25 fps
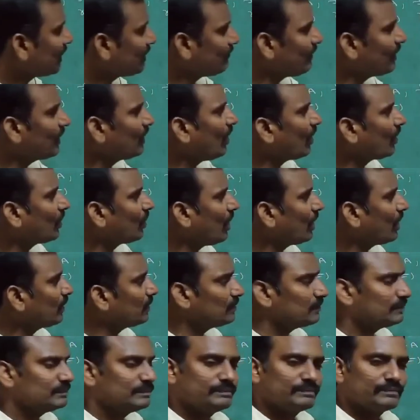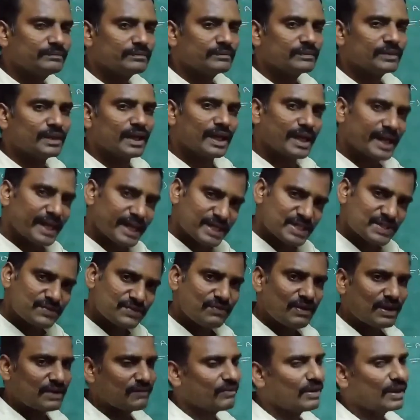or not?
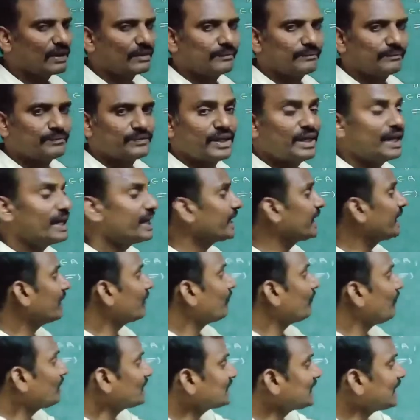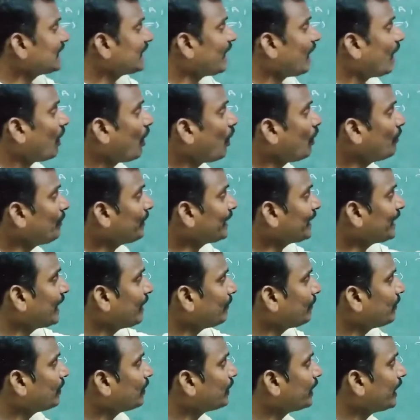It's one. Here, what are the how many
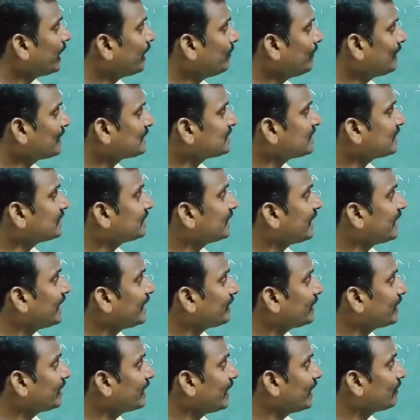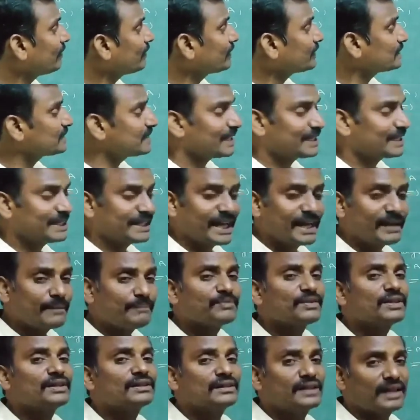elements is there? Here, set
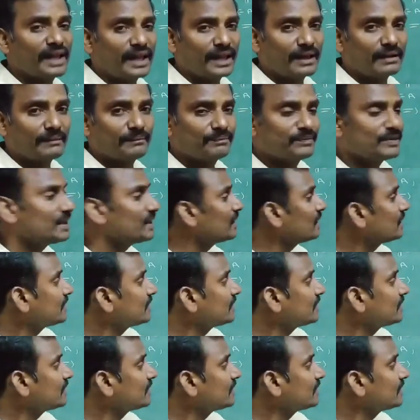A 3.